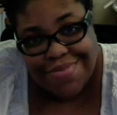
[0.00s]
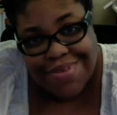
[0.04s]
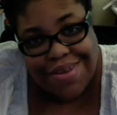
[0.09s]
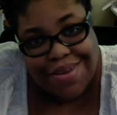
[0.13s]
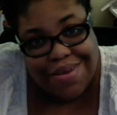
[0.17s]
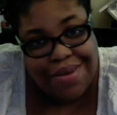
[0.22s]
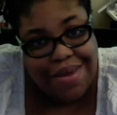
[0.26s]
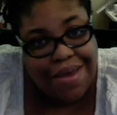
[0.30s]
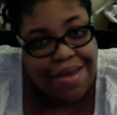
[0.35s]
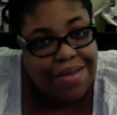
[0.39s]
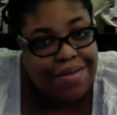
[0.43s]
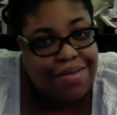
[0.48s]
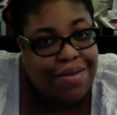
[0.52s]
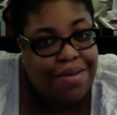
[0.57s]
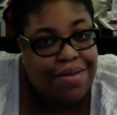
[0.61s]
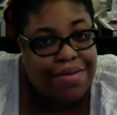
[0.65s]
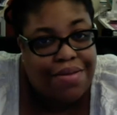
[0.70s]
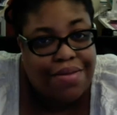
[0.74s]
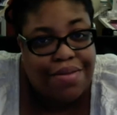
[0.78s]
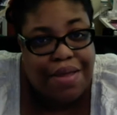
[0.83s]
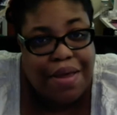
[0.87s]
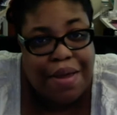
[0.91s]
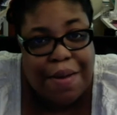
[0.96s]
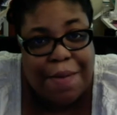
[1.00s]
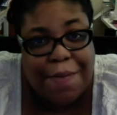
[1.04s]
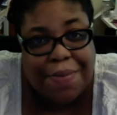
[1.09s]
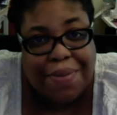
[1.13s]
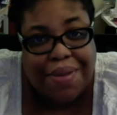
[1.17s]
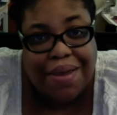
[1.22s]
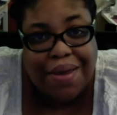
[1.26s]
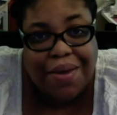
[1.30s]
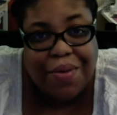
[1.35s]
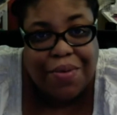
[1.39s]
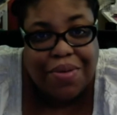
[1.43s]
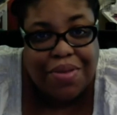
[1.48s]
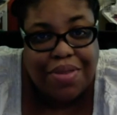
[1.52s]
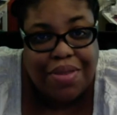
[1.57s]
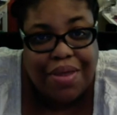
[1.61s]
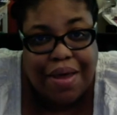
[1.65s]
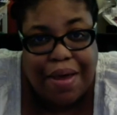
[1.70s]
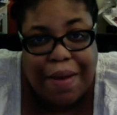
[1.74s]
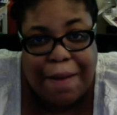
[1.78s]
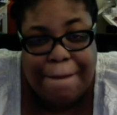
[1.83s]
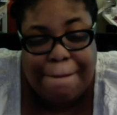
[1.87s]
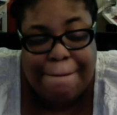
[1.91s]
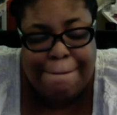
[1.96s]
Yeah, I did the damn thing with
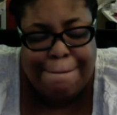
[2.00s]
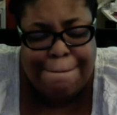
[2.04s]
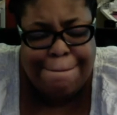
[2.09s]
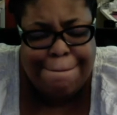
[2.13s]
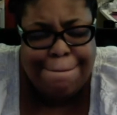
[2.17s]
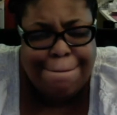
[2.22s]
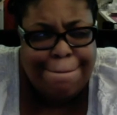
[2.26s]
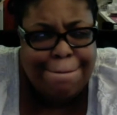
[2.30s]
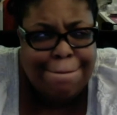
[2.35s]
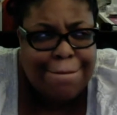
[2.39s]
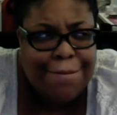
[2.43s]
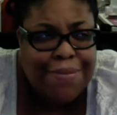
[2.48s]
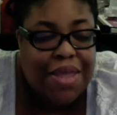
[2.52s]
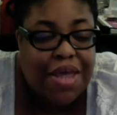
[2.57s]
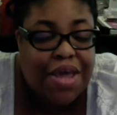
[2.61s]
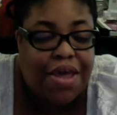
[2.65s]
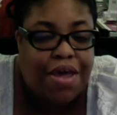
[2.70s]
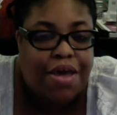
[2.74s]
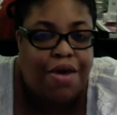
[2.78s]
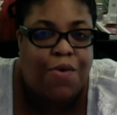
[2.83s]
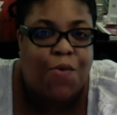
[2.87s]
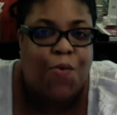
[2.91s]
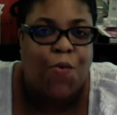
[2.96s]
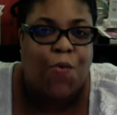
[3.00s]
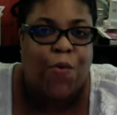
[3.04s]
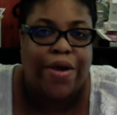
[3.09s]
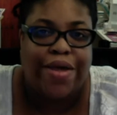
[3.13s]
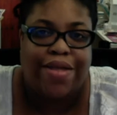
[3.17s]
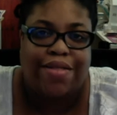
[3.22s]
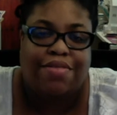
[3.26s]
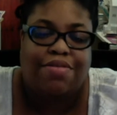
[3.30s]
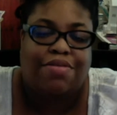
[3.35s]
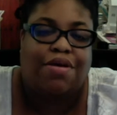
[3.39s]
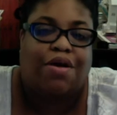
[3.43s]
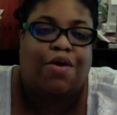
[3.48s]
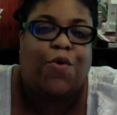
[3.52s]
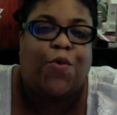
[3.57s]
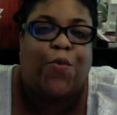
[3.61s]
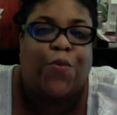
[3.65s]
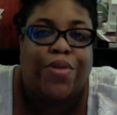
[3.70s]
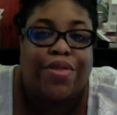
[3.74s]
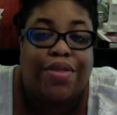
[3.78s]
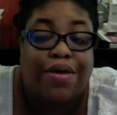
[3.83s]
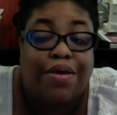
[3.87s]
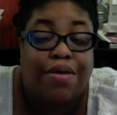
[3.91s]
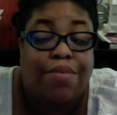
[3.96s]
that. I can't wait to
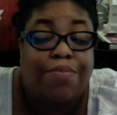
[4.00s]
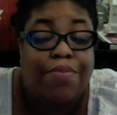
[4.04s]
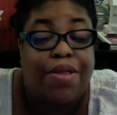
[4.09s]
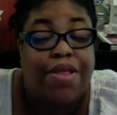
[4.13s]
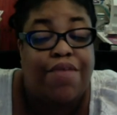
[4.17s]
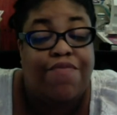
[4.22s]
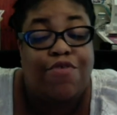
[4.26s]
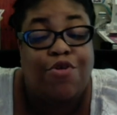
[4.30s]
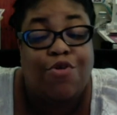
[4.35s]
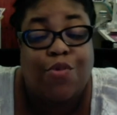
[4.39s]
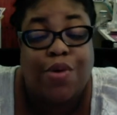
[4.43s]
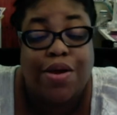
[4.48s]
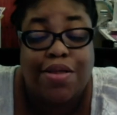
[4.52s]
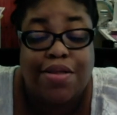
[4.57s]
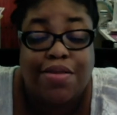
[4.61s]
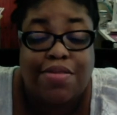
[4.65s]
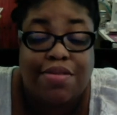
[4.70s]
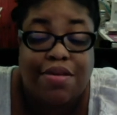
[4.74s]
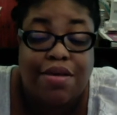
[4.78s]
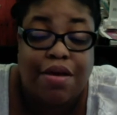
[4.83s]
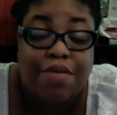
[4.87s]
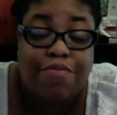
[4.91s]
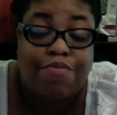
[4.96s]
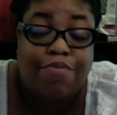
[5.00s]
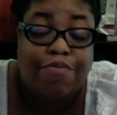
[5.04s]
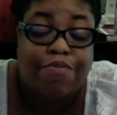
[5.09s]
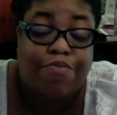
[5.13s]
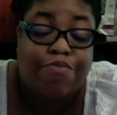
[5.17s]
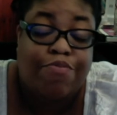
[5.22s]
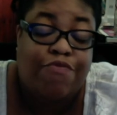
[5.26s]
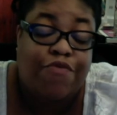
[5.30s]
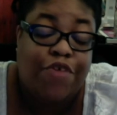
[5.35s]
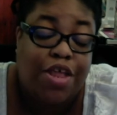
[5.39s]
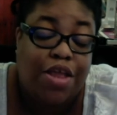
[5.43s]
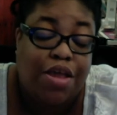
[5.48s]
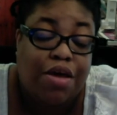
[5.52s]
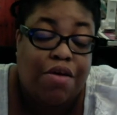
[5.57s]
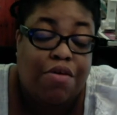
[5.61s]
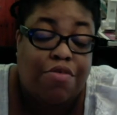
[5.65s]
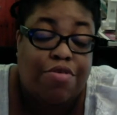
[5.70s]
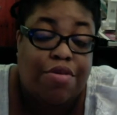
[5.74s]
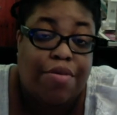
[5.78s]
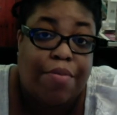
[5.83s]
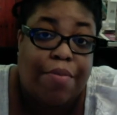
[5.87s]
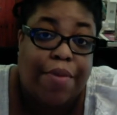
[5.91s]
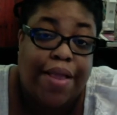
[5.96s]
open it. But if you want to see a video of
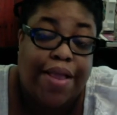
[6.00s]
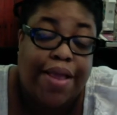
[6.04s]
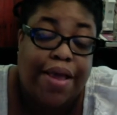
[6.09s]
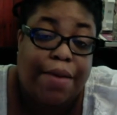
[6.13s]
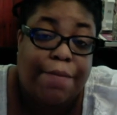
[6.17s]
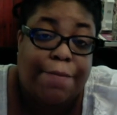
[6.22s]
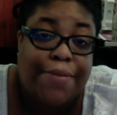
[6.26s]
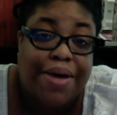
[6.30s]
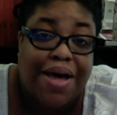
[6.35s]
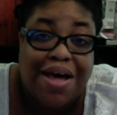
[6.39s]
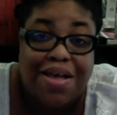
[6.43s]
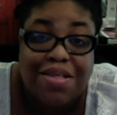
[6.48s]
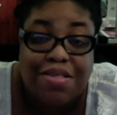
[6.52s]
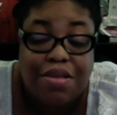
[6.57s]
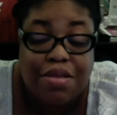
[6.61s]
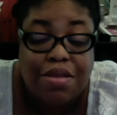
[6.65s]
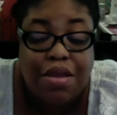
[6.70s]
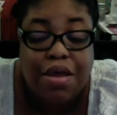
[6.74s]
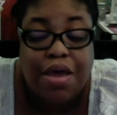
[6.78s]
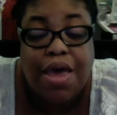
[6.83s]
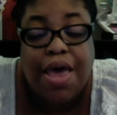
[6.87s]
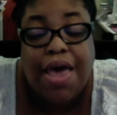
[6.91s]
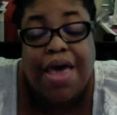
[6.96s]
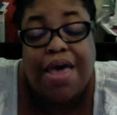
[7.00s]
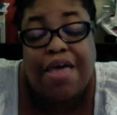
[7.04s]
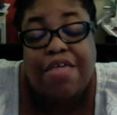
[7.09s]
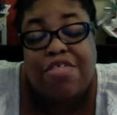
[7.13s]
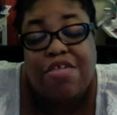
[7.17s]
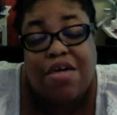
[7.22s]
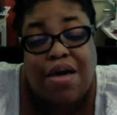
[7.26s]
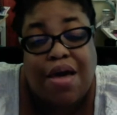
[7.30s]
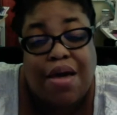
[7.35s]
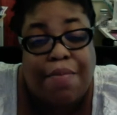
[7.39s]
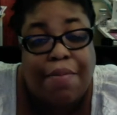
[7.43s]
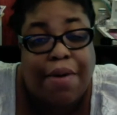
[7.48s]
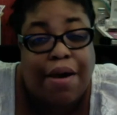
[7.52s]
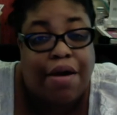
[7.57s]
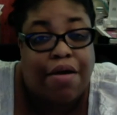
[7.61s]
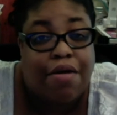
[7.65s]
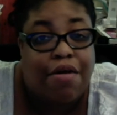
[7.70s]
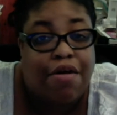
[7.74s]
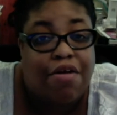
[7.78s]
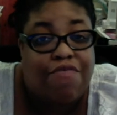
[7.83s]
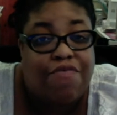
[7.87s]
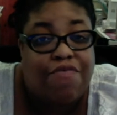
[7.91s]
somebody unboxing it, check out my girl